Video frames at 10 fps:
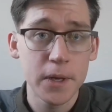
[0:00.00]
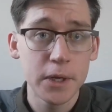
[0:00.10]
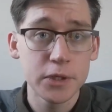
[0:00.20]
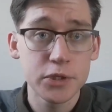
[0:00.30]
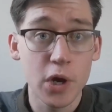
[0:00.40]

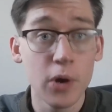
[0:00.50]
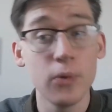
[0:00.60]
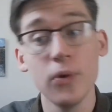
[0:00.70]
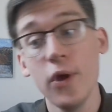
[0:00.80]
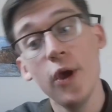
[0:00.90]
So
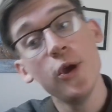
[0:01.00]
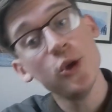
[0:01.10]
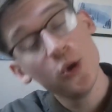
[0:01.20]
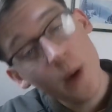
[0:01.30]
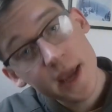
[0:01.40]
you
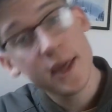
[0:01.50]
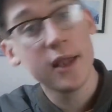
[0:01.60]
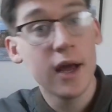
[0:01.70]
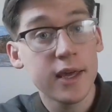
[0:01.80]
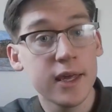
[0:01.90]
might get
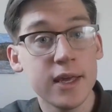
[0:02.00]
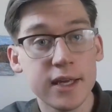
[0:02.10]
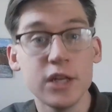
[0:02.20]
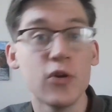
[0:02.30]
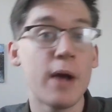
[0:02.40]
lucky and get
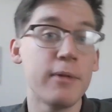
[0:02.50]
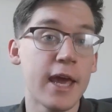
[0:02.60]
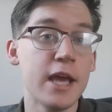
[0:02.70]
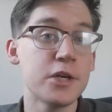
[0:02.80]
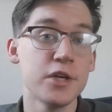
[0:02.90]
your
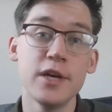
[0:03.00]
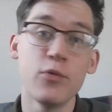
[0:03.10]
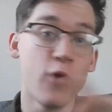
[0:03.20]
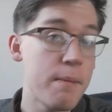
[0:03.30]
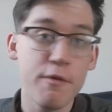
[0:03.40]
application in
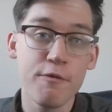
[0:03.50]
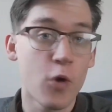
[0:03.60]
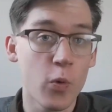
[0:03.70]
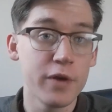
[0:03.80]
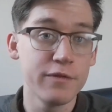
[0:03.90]
right before
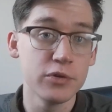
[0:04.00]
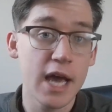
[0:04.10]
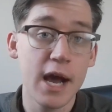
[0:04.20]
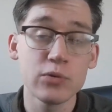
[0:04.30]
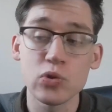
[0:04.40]
one of those
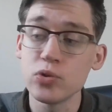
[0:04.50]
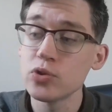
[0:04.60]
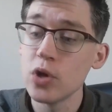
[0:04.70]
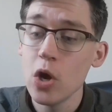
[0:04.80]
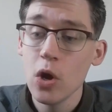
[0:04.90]
councils
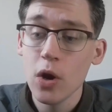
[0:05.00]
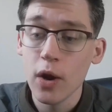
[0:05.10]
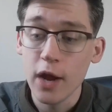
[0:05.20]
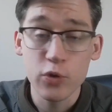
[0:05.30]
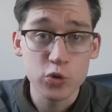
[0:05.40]

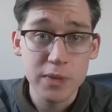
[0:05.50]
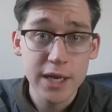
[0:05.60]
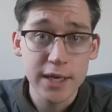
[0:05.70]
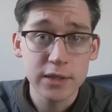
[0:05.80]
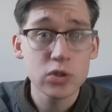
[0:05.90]
and those
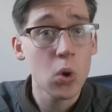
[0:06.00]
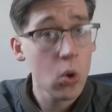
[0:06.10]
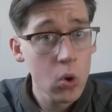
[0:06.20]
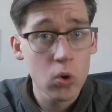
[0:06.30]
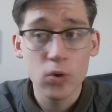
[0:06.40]
meetings,
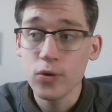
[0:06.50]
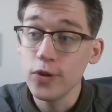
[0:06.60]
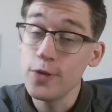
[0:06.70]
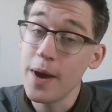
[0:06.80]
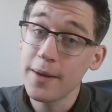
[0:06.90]
or you
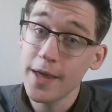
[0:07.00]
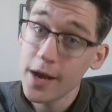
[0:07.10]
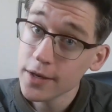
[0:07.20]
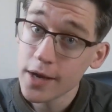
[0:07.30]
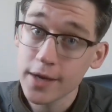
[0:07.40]
might get
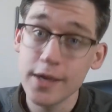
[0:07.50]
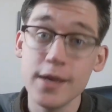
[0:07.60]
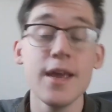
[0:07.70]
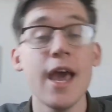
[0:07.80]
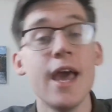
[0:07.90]

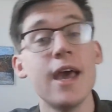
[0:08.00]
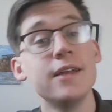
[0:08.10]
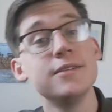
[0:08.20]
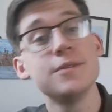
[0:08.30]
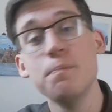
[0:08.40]
unlucky
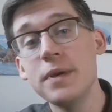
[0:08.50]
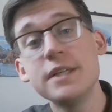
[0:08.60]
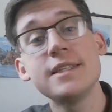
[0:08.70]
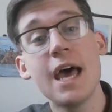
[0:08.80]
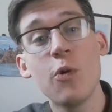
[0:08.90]
and miss
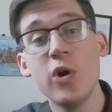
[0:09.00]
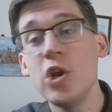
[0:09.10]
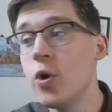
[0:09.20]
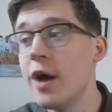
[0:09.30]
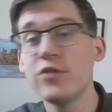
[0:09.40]
that window
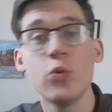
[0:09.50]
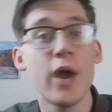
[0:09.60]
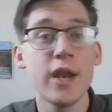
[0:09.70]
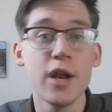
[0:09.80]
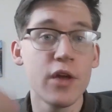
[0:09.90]
and have to wait
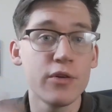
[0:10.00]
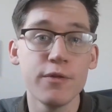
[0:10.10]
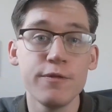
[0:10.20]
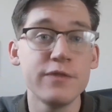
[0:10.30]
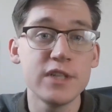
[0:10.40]
another
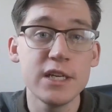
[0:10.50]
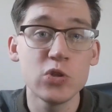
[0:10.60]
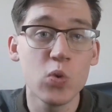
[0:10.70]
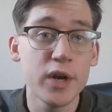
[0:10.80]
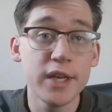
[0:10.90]
15,
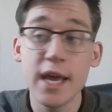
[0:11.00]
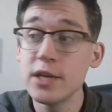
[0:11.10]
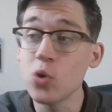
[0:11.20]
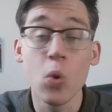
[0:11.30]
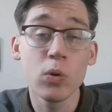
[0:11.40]
20 days
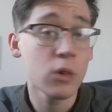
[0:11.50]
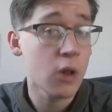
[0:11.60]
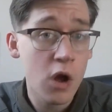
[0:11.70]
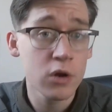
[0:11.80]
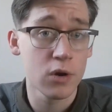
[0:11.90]
or
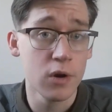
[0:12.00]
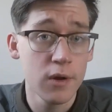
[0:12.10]
longer.